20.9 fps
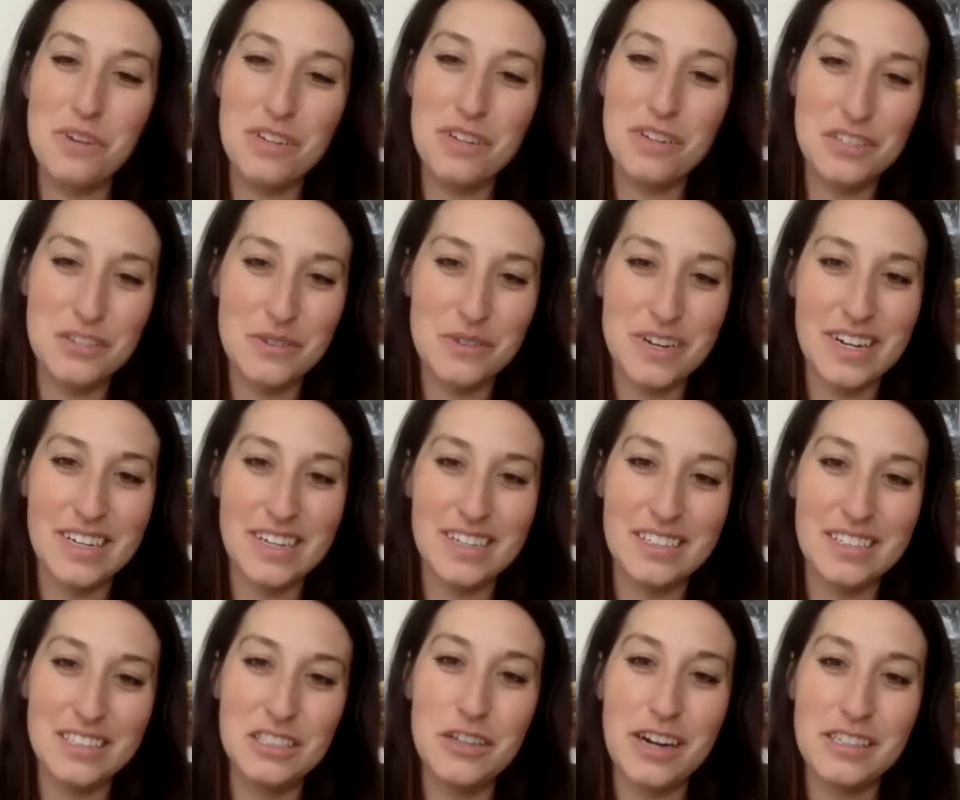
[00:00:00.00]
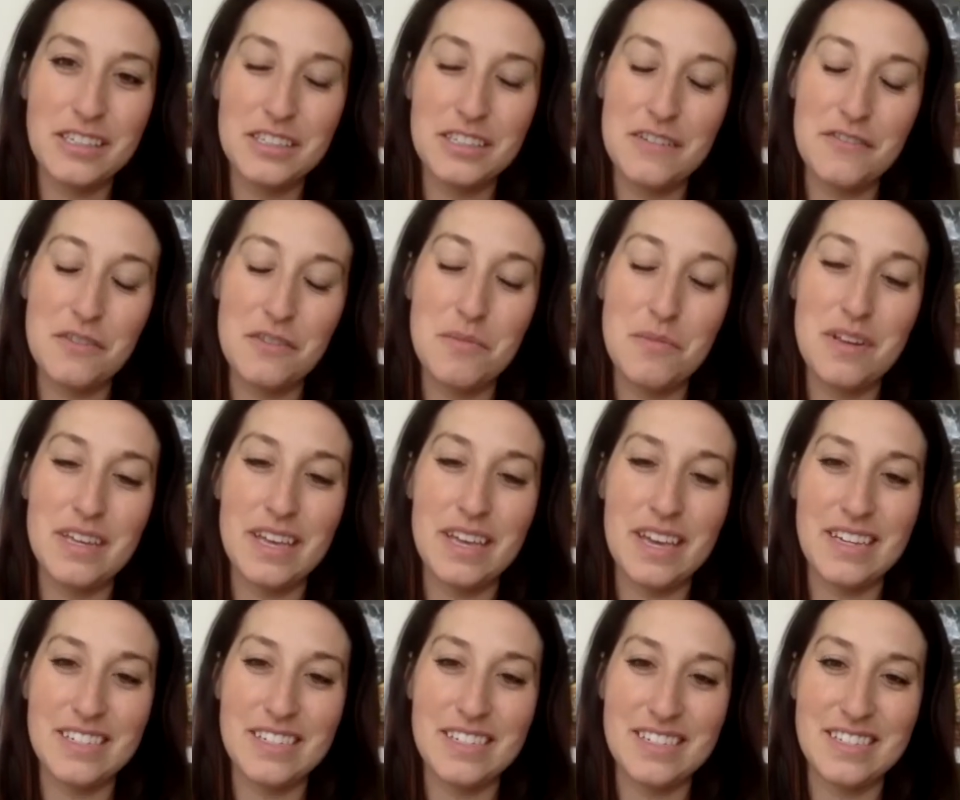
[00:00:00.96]
Stewart, Director of
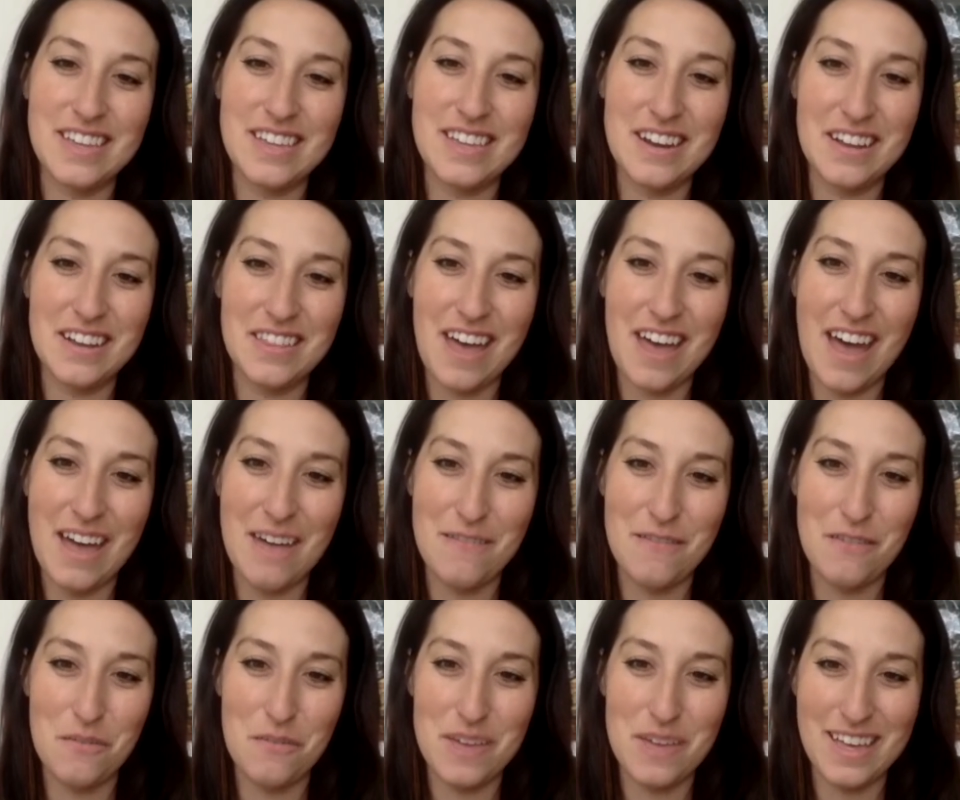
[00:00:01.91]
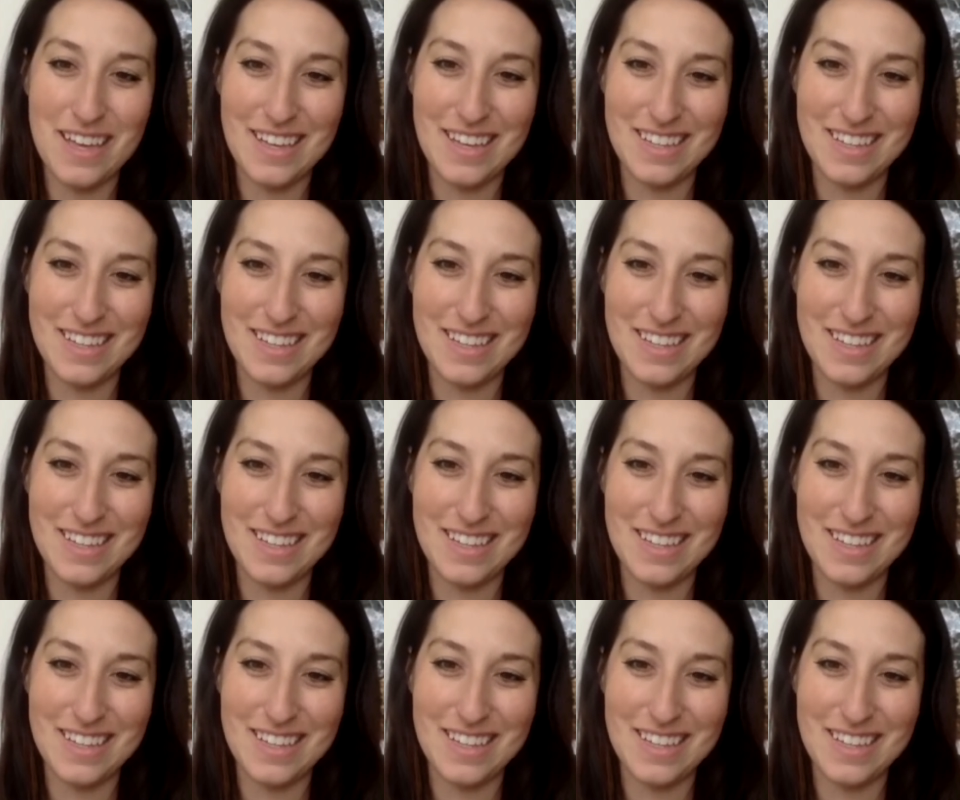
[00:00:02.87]
Communications here at the IFOB.